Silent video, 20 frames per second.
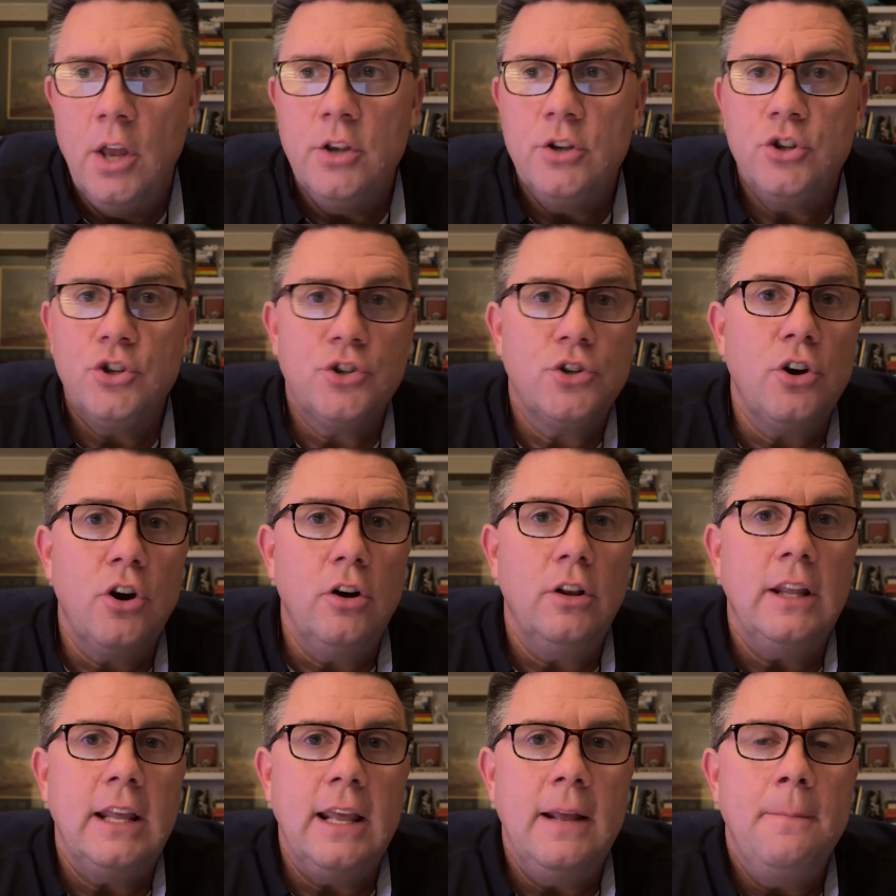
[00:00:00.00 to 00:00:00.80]

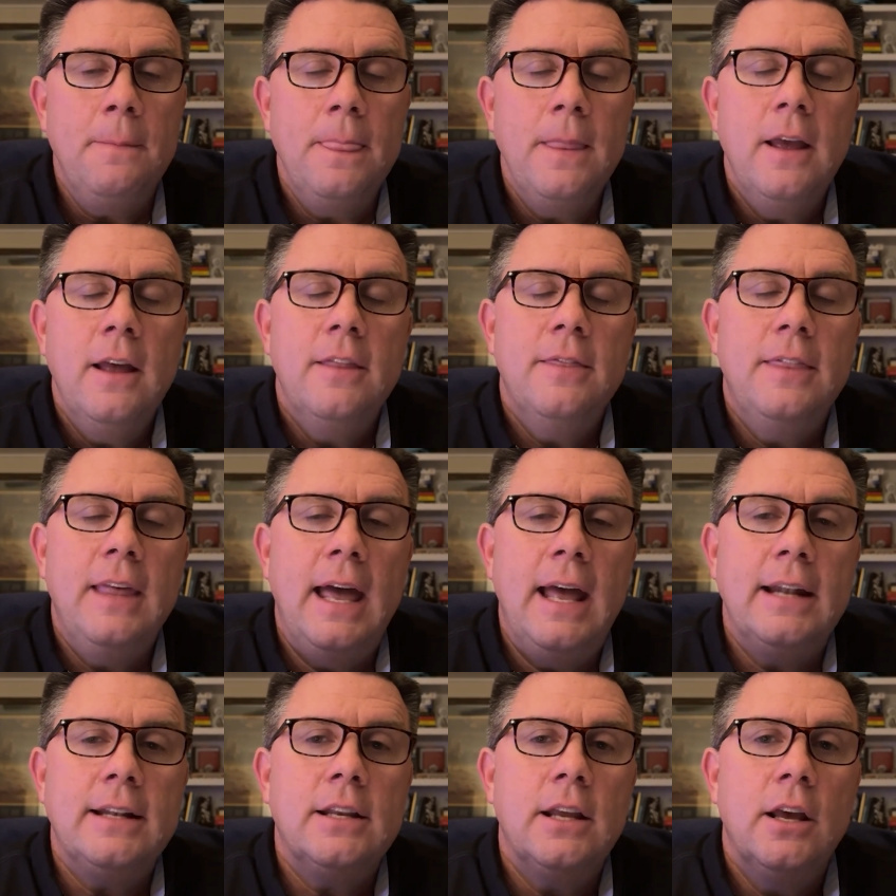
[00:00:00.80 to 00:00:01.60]
Surely
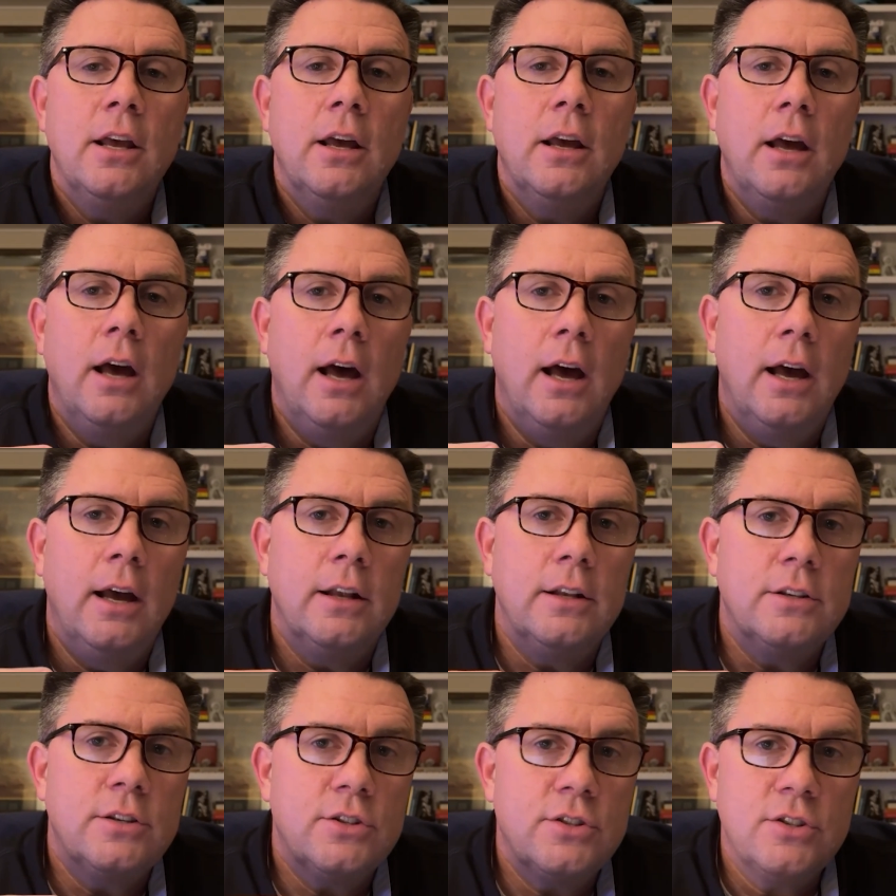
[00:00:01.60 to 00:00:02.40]
that
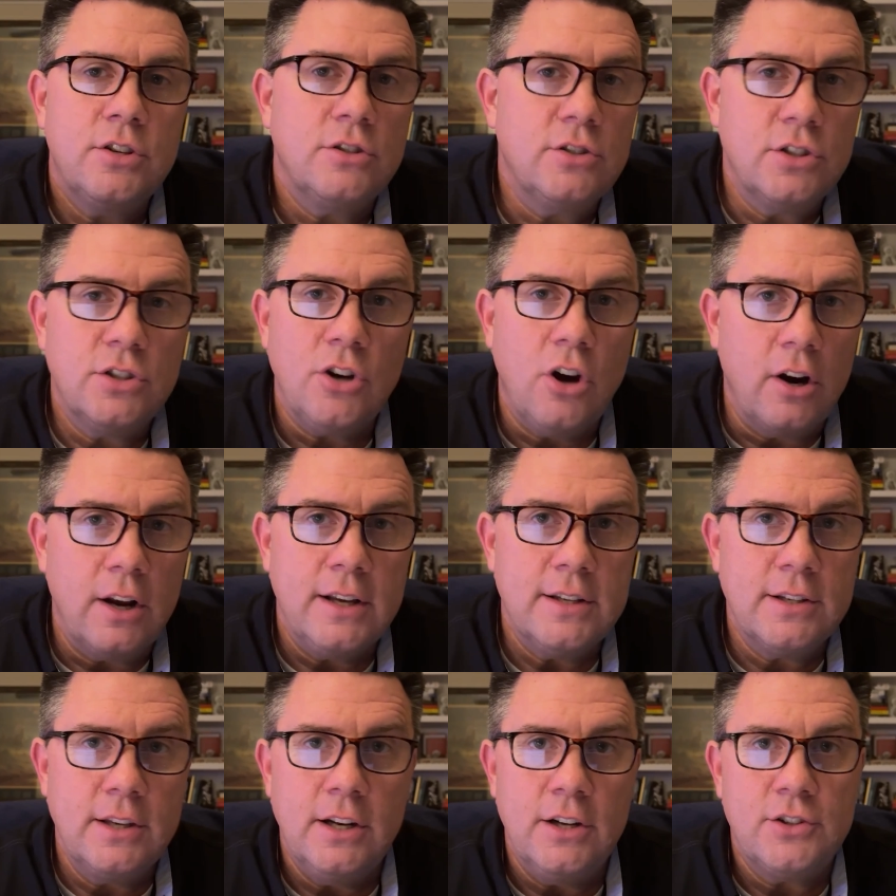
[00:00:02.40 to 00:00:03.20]
Sark
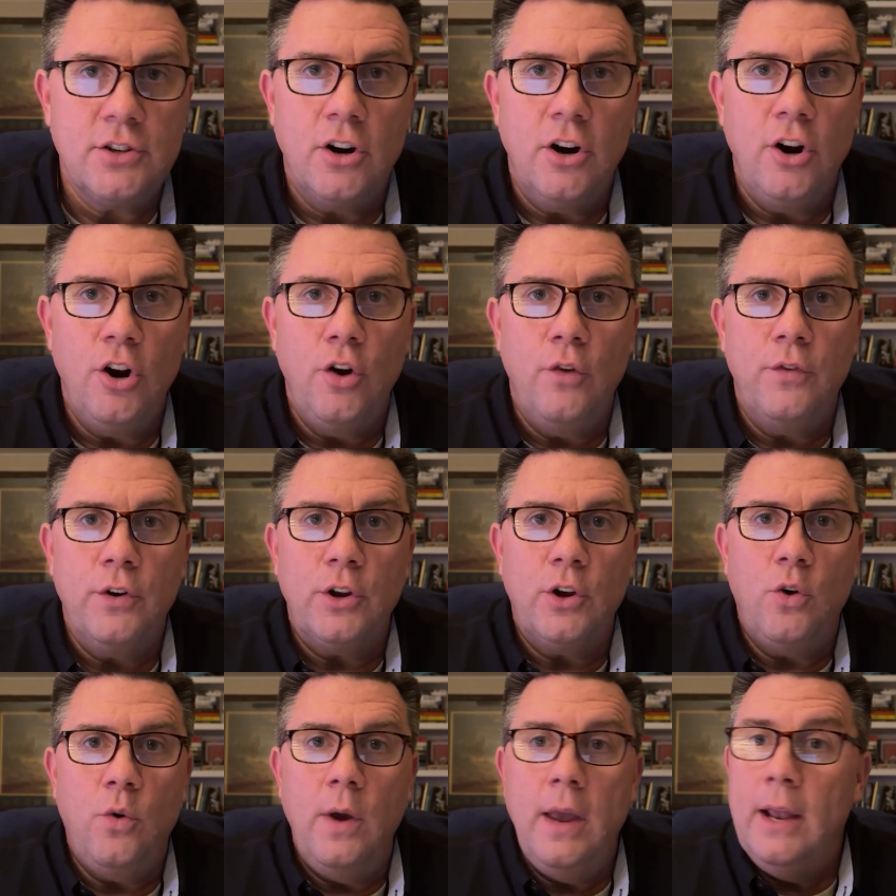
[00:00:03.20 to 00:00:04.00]
is going to turn it over to
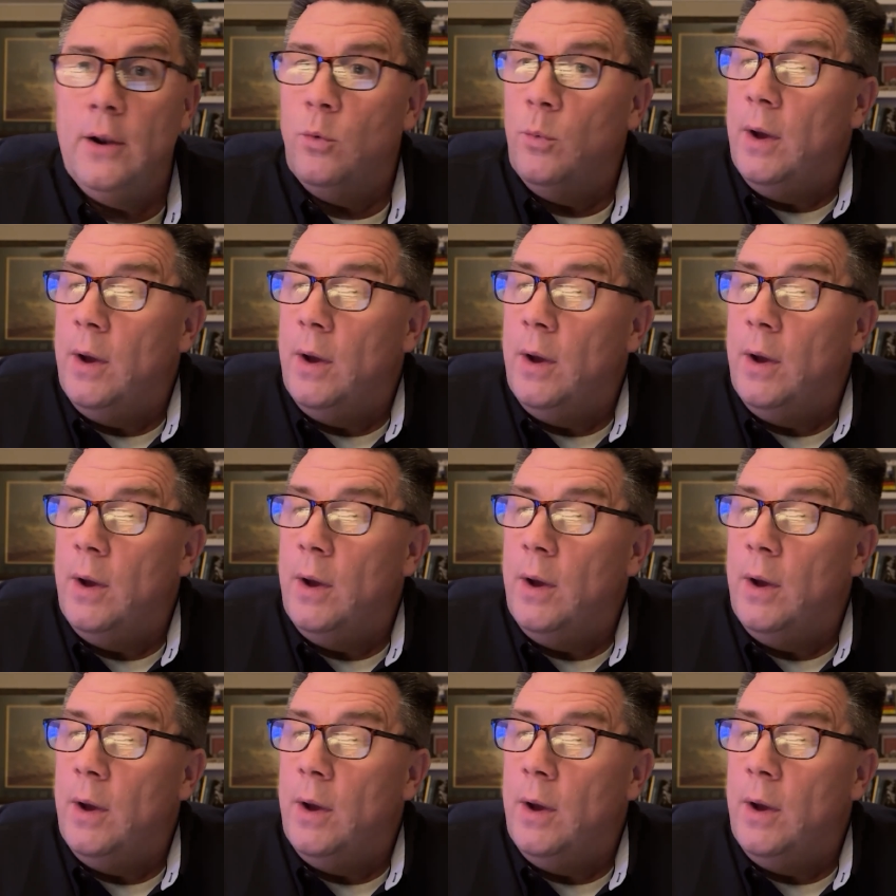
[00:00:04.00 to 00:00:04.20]
Quinn.